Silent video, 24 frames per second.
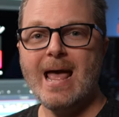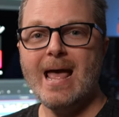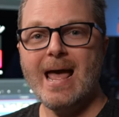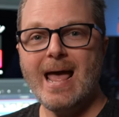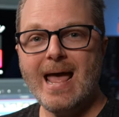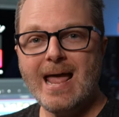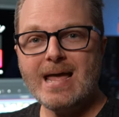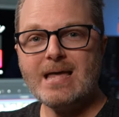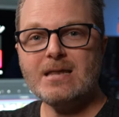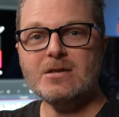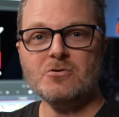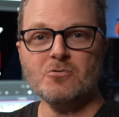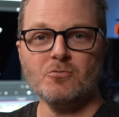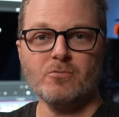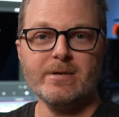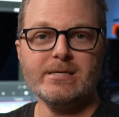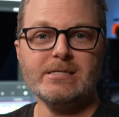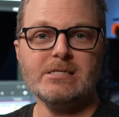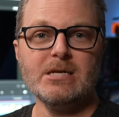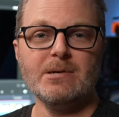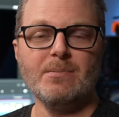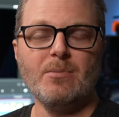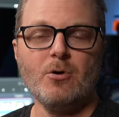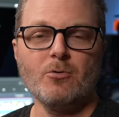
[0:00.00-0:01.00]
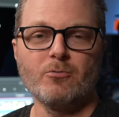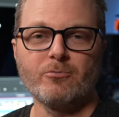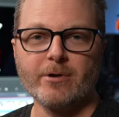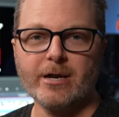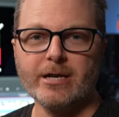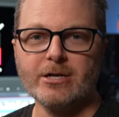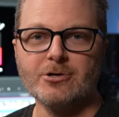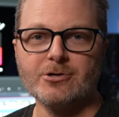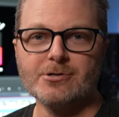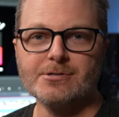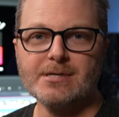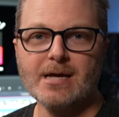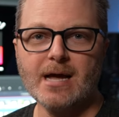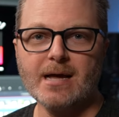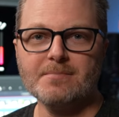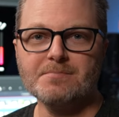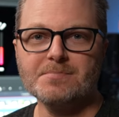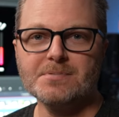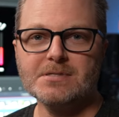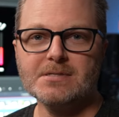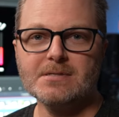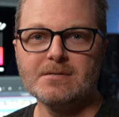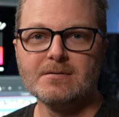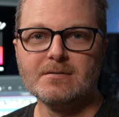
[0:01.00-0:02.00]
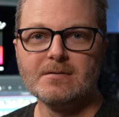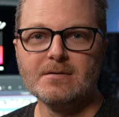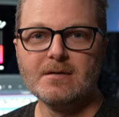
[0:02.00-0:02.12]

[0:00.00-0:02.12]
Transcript: and reasonable render times?